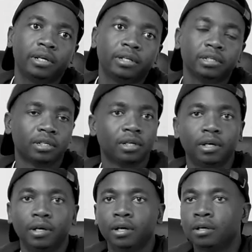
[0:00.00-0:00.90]
And
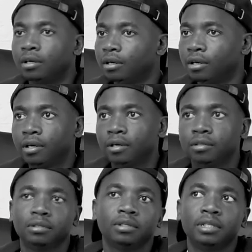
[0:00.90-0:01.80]

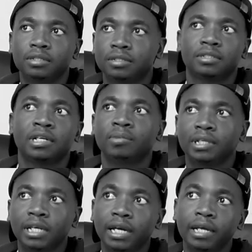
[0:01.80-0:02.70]
it's
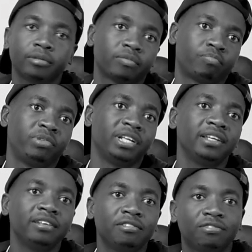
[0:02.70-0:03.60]
someone that I
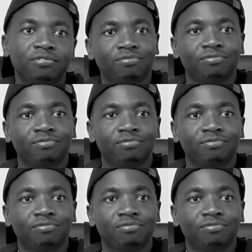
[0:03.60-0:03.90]
believe